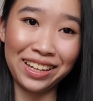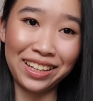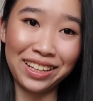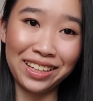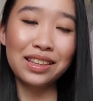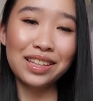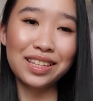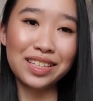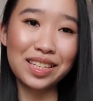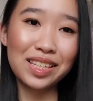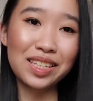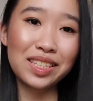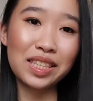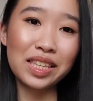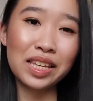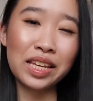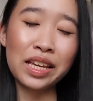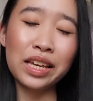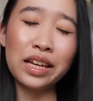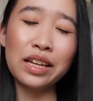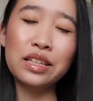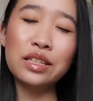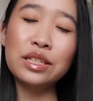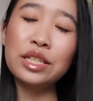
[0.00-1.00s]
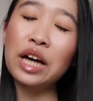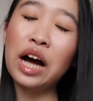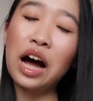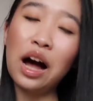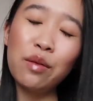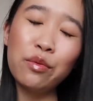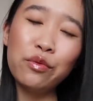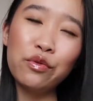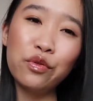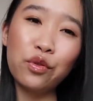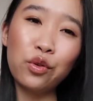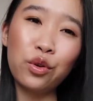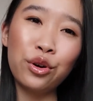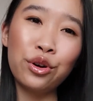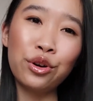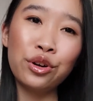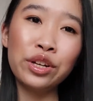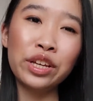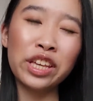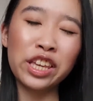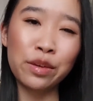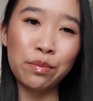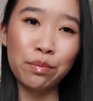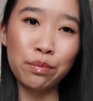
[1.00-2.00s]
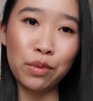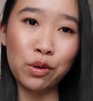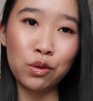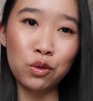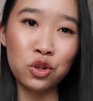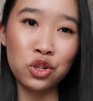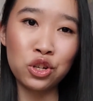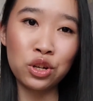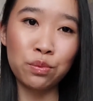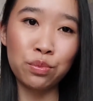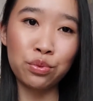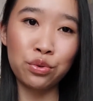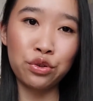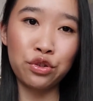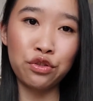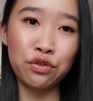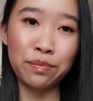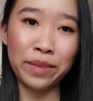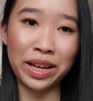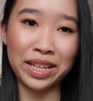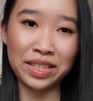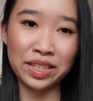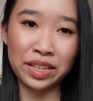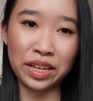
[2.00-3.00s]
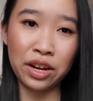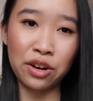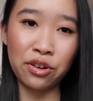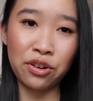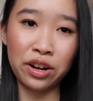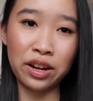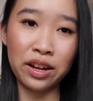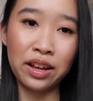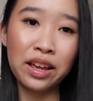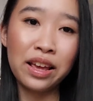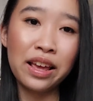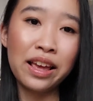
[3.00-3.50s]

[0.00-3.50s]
This is the Tom Ford Emotion Proof Mascara,